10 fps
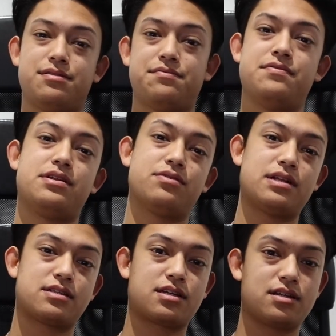the video
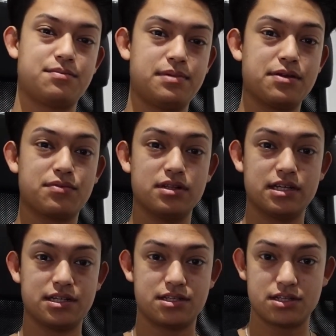that's gonna be
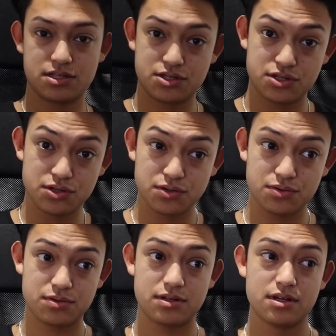released
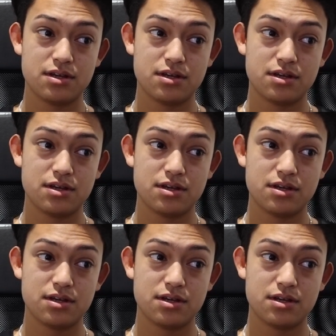soon,